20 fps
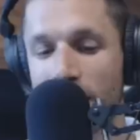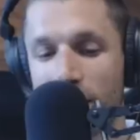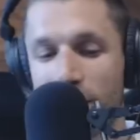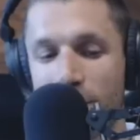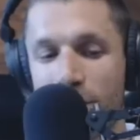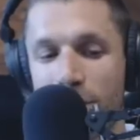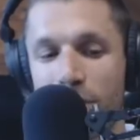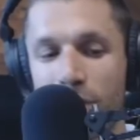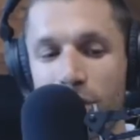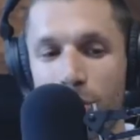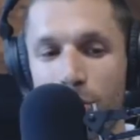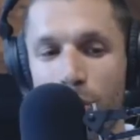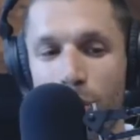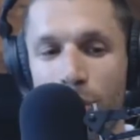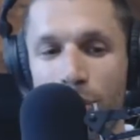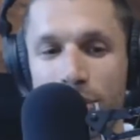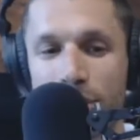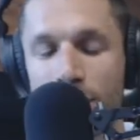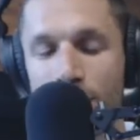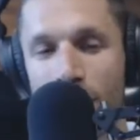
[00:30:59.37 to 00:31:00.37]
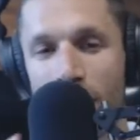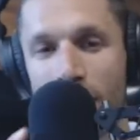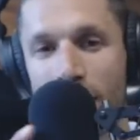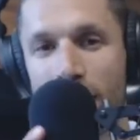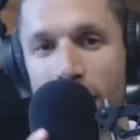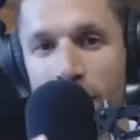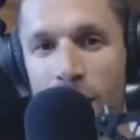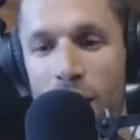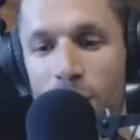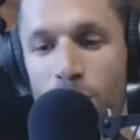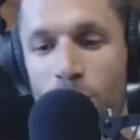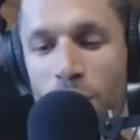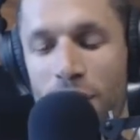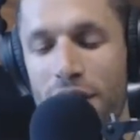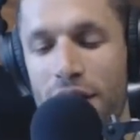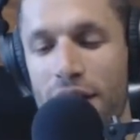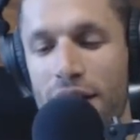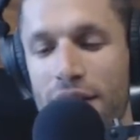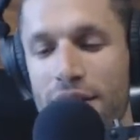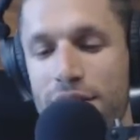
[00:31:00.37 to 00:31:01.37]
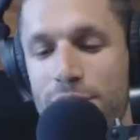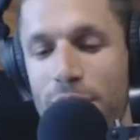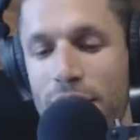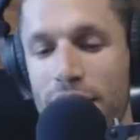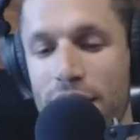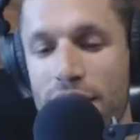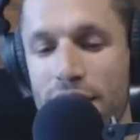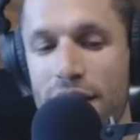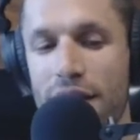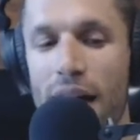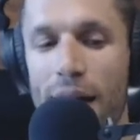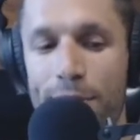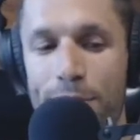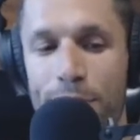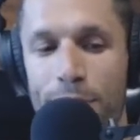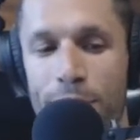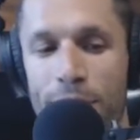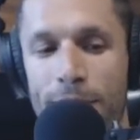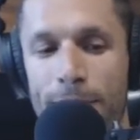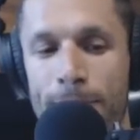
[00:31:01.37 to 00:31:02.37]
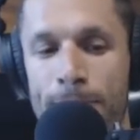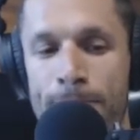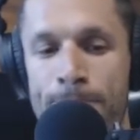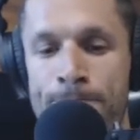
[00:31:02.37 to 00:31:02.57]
good points to make. And one thing, speaking to that point,